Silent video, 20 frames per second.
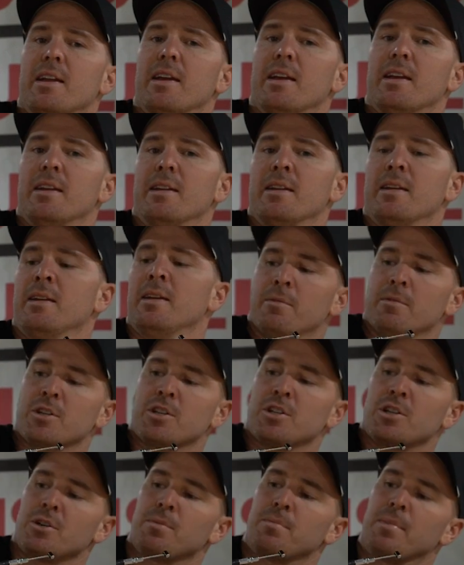in, we
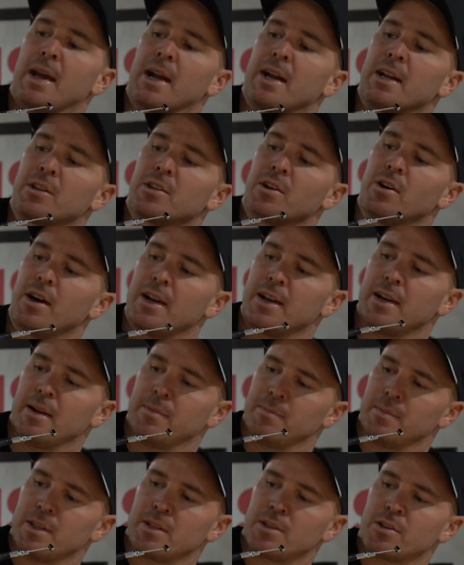should be able to tighten
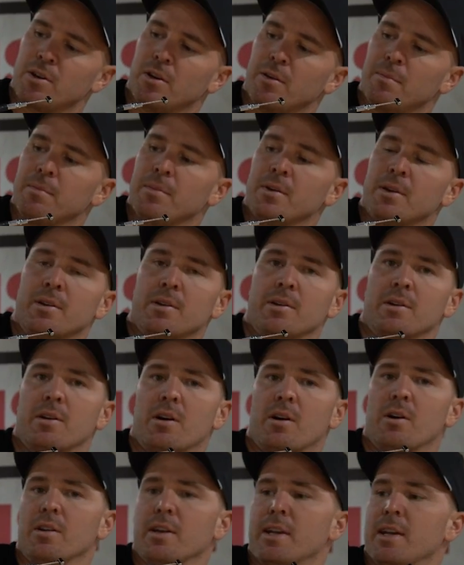up this top
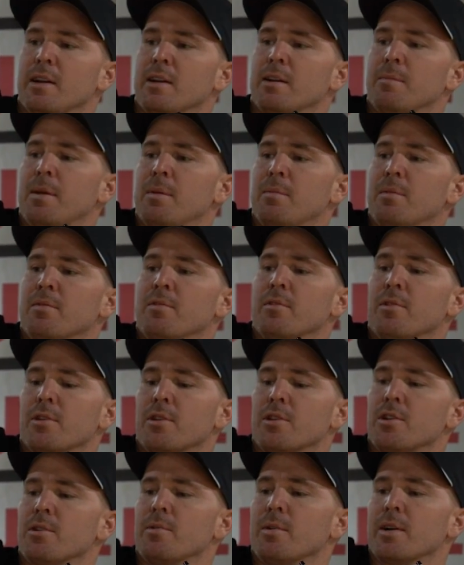collar here a bit before the
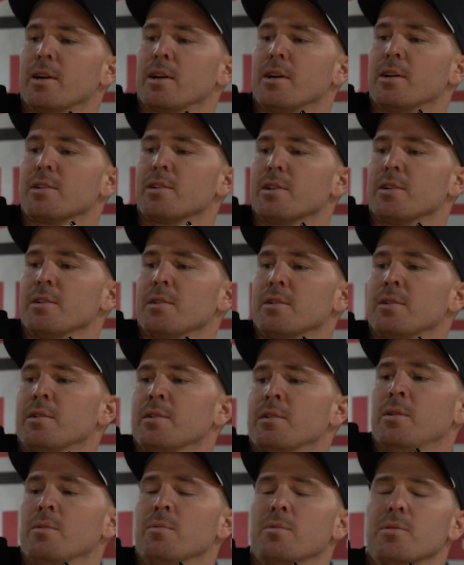new one goes on.
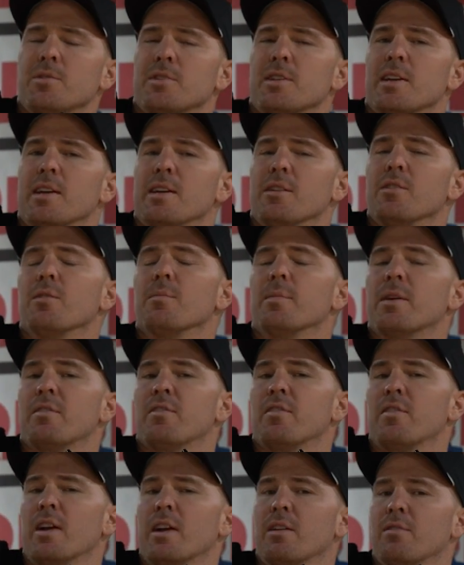We'll see. Normally if
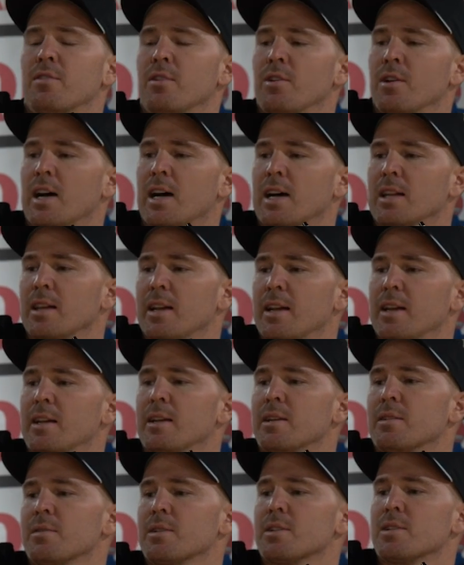you've had a few hard
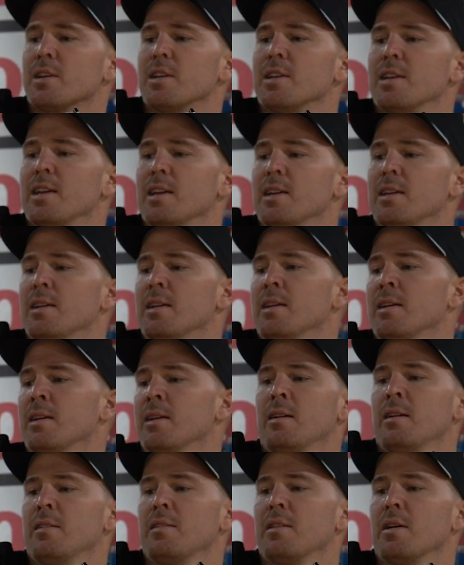landings, which I did,
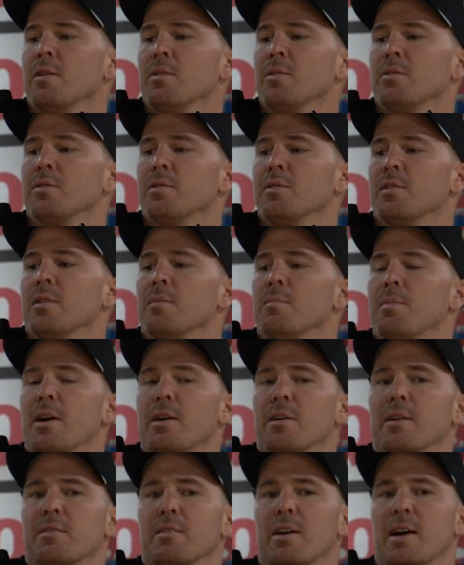the
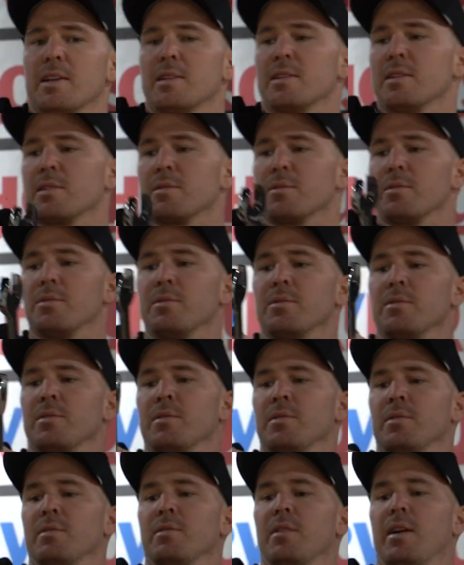bearing races will
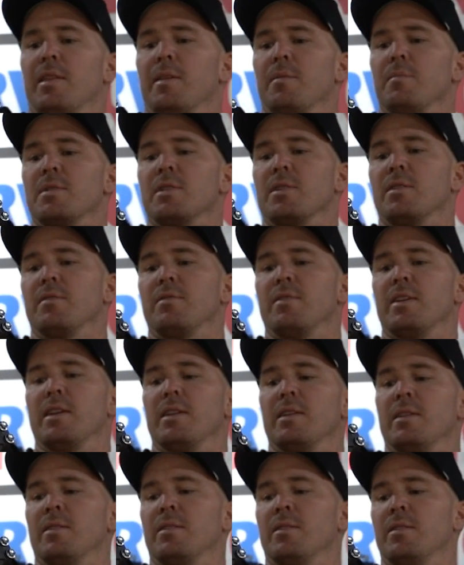run themselves
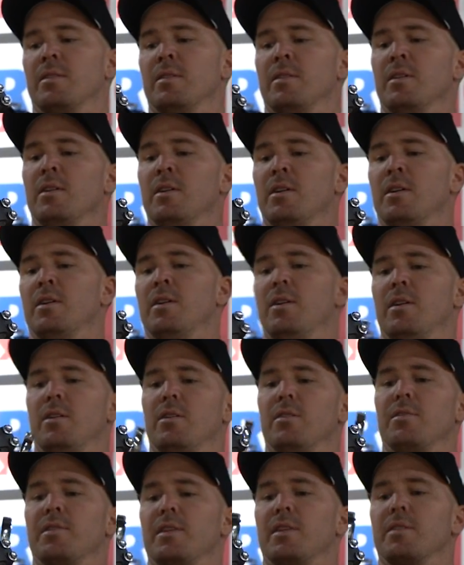in.
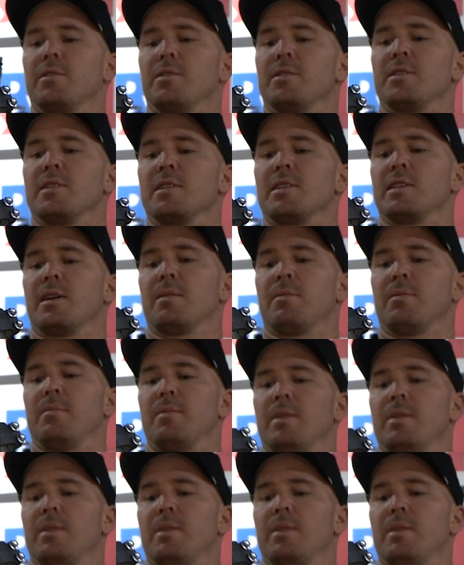Whole thing loosens up a